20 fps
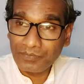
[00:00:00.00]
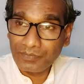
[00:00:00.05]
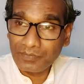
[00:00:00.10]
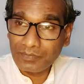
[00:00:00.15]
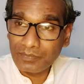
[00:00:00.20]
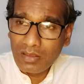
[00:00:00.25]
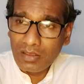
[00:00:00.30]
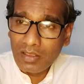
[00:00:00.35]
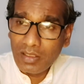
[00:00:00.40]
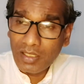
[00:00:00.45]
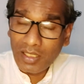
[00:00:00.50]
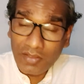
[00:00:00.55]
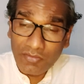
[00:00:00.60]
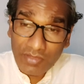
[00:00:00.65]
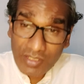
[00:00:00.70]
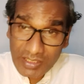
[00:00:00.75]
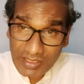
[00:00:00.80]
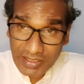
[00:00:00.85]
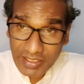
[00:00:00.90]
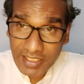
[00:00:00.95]
heavy
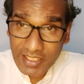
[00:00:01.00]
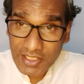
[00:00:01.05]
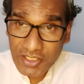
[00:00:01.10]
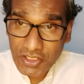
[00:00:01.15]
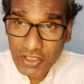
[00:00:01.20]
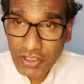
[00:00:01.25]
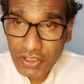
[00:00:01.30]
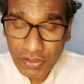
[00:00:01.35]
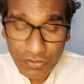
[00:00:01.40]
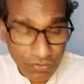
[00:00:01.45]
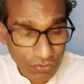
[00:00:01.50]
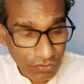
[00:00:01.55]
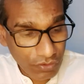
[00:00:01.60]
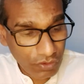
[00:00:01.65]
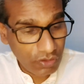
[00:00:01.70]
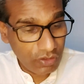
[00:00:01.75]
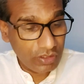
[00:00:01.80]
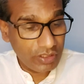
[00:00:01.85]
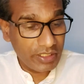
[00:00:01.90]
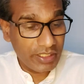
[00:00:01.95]
scarcity for
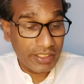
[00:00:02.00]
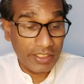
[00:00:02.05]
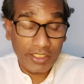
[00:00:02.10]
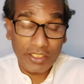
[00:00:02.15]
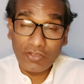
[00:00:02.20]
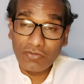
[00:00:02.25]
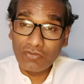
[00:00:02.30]
drinking water,